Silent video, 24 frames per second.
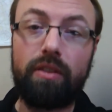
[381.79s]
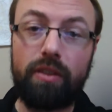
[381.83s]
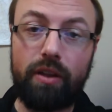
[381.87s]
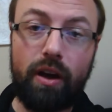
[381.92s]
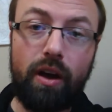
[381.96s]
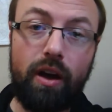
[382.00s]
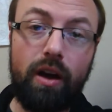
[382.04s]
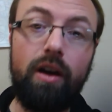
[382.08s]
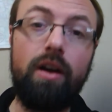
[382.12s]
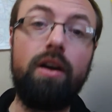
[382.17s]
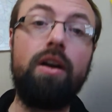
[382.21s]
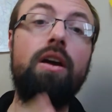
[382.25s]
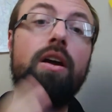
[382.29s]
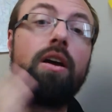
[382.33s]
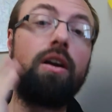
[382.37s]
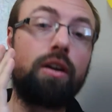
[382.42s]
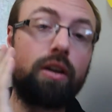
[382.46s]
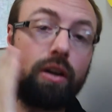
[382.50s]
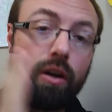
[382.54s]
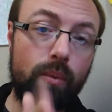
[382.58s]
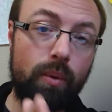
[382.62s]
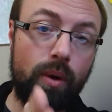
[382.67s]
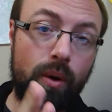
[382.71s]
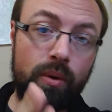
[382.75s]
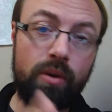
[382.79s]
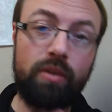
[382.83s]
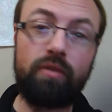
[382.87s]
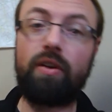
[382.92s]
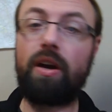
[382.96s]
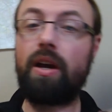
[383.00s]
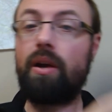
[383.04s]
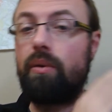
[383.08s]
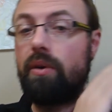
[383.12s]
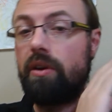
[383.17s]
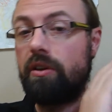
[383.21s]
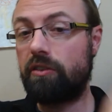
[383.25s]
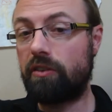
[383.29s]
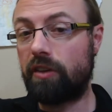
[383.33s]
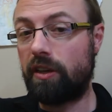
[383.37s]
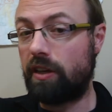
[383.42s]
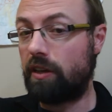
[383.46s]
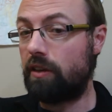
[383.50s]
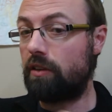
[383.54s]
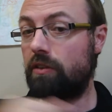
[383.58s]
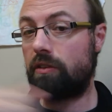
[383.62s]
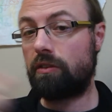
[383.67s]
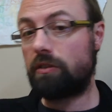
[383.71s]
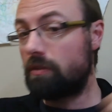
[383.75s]
The coronavirus
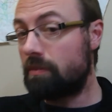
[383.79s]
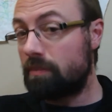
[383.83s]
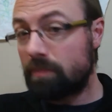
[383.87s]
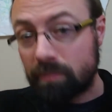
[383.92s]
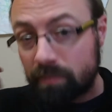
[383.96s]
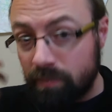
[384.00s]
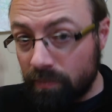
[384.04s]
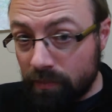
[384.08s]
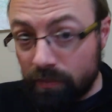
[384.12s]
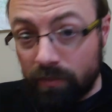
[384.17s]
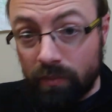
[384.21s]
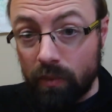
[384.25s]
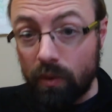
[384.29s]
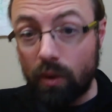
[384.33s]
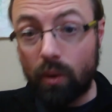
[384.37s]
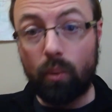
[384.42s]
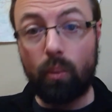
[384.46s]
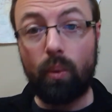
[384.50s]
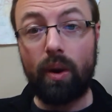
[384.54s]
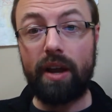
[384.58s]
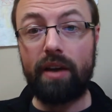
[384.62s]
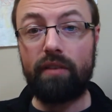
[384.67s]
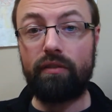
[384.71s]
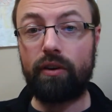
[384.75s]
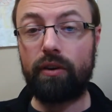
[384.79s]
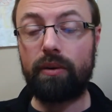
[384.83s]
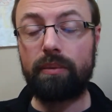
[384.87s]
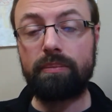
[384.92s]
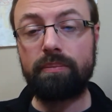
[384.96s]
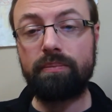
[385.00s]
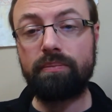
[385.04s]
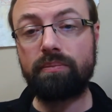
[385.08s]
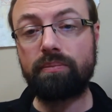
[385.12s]
is whatever.